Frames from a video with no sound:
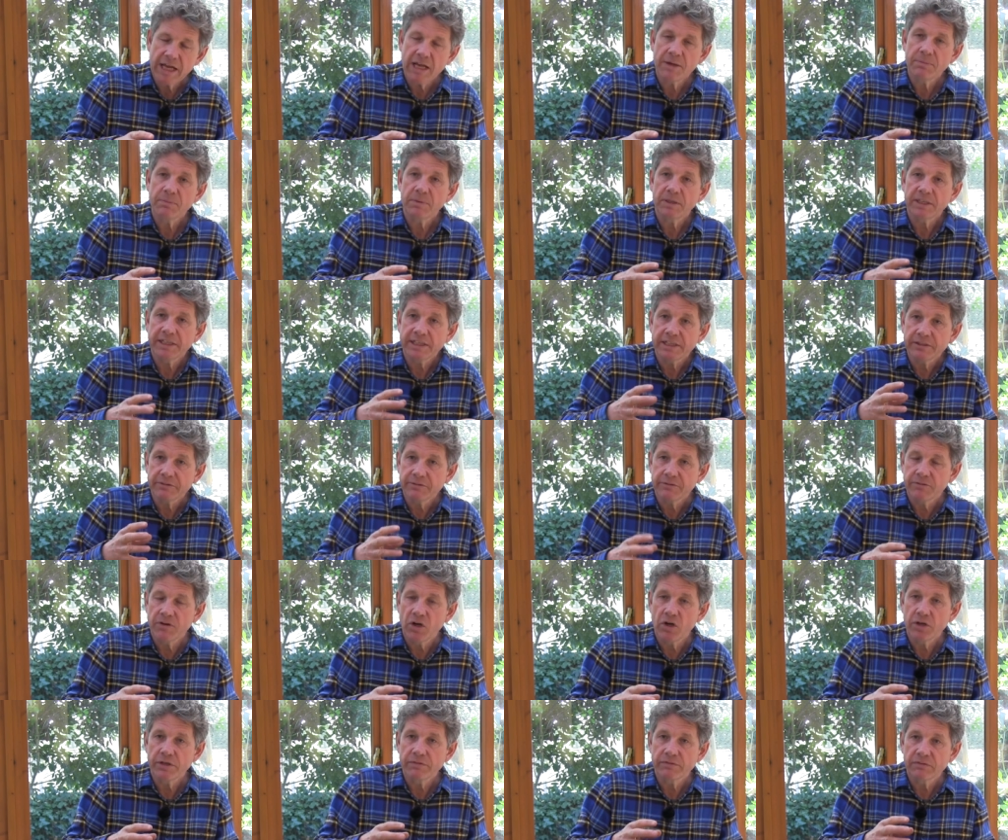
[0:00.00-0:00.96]
happily in a
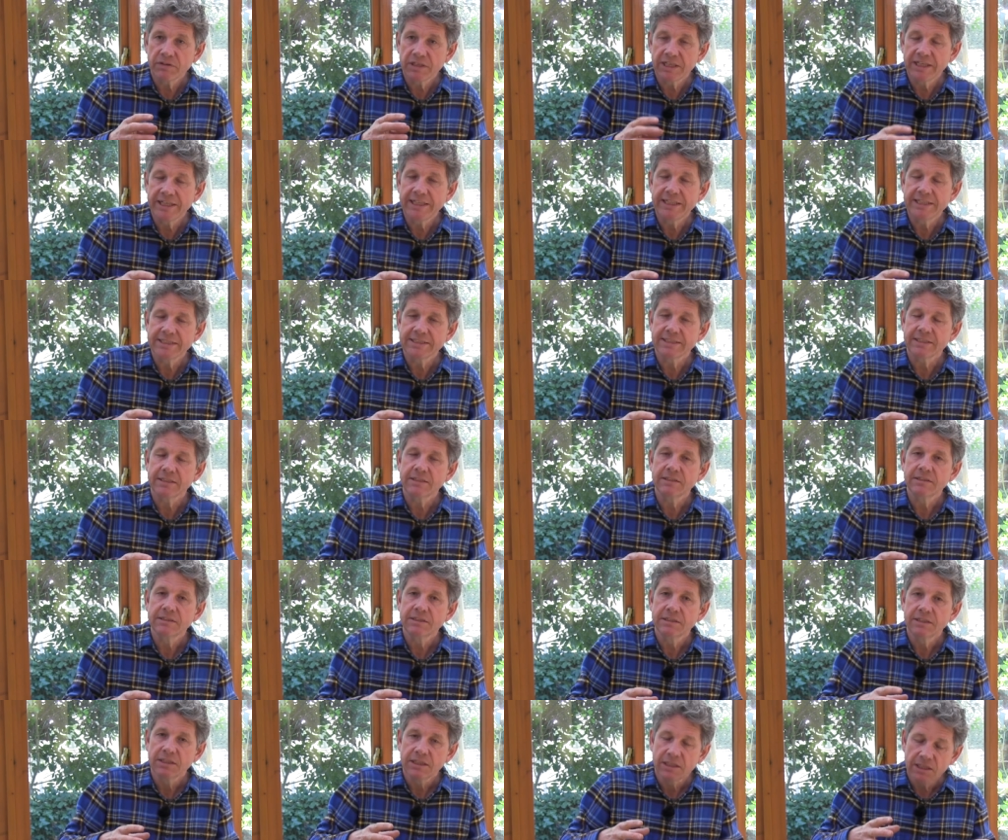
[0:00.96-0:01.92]
five litre
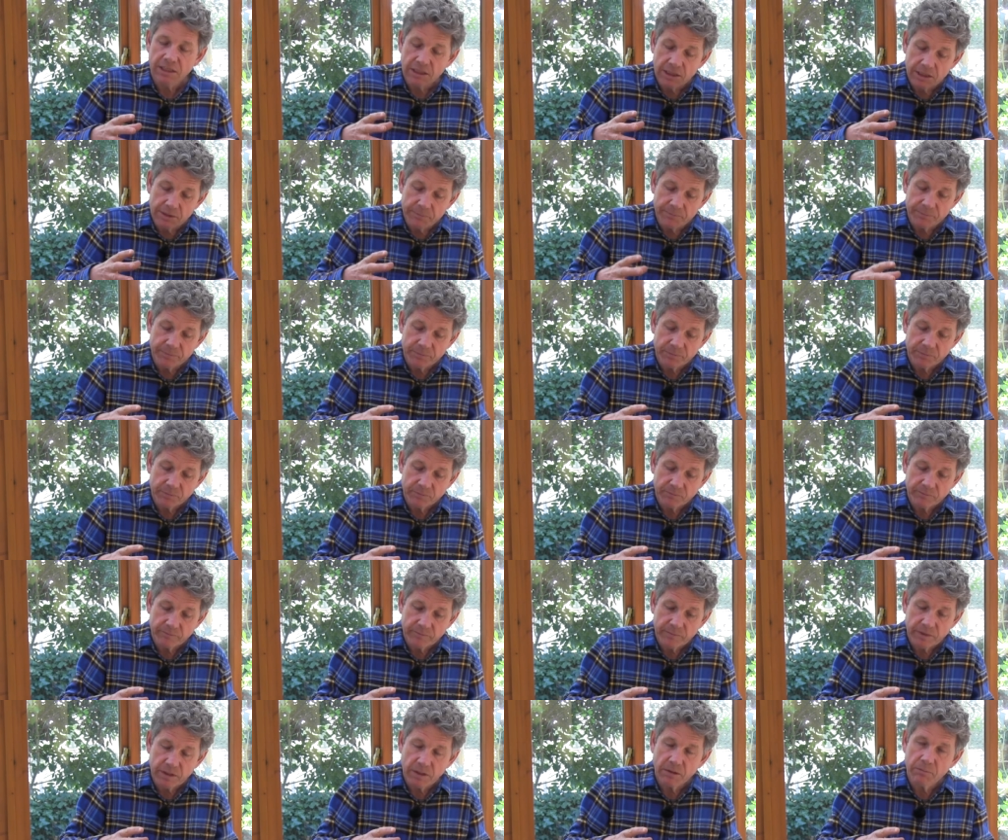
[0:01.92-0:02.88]
um,
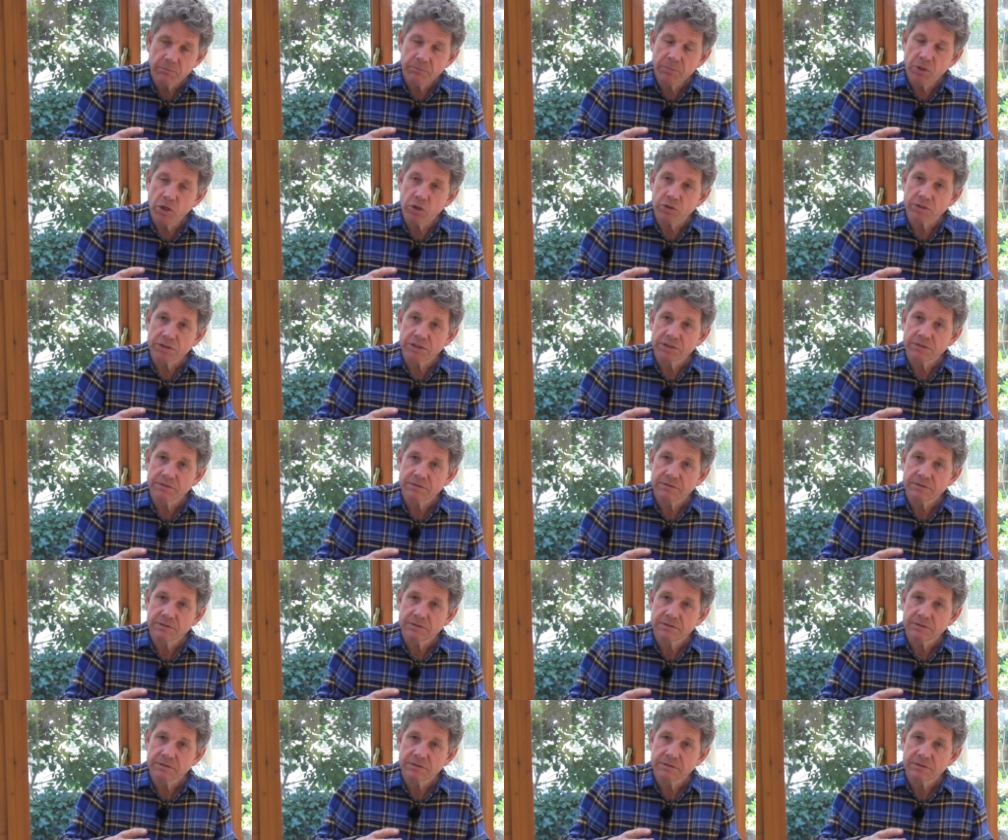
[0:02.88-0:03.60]
pot.